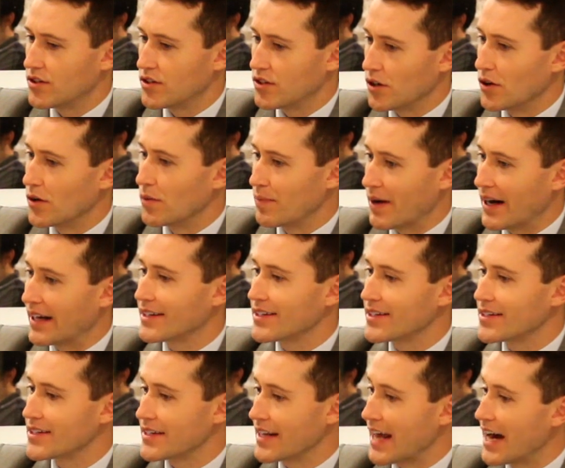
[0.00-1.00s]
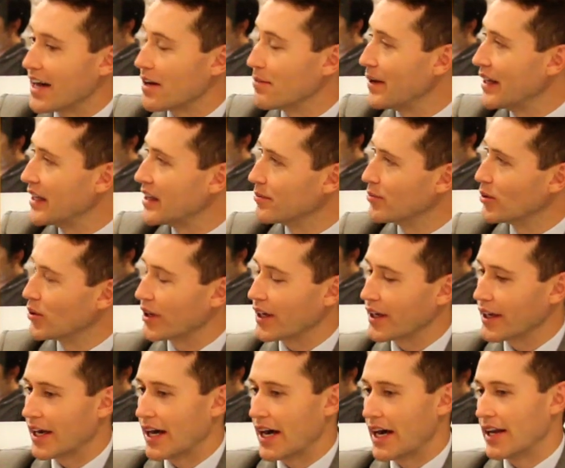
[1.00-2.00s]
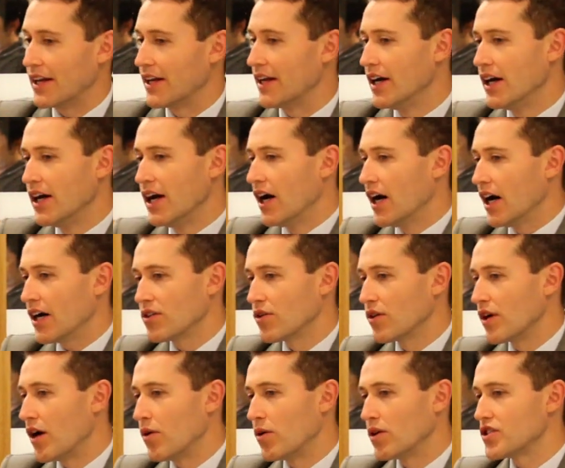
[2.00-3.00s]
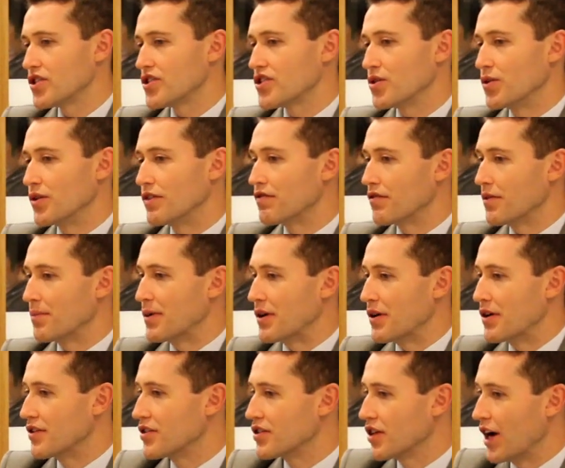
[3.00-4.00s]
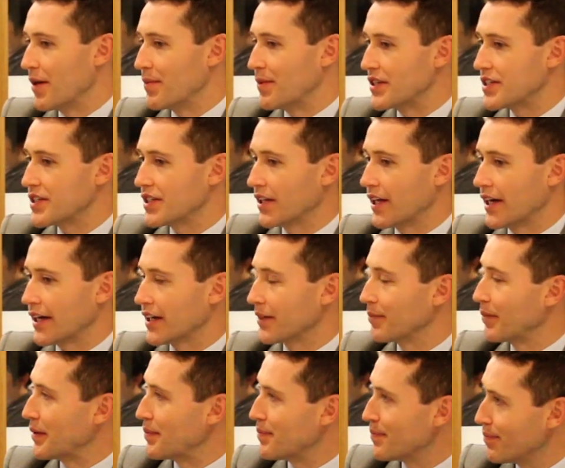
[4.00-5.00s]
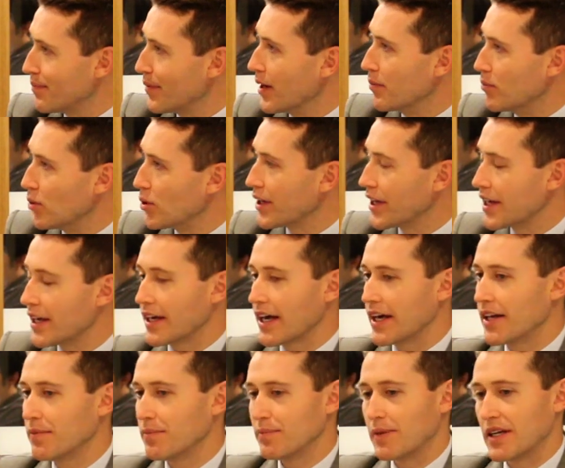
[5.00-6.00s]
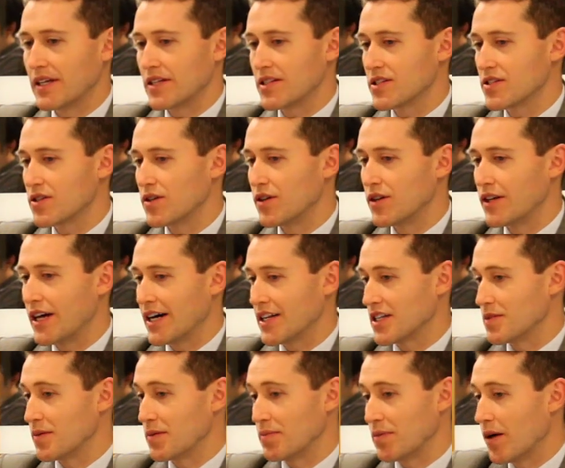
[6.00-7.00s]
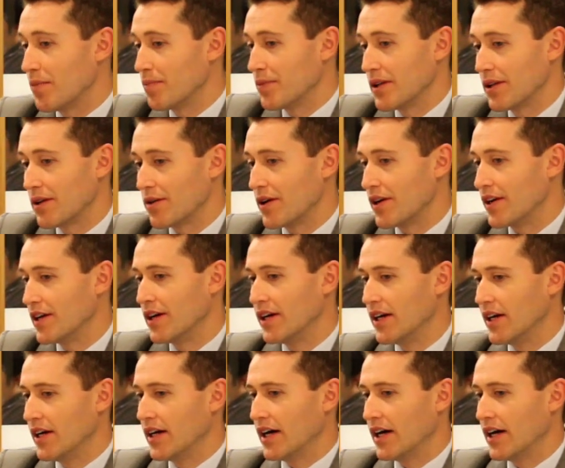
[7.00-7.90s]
to punters in how to beat the bookie. And I thought, oh, I'll just do it for a period of time until I can be a bookie again. But it's turned out to be popular,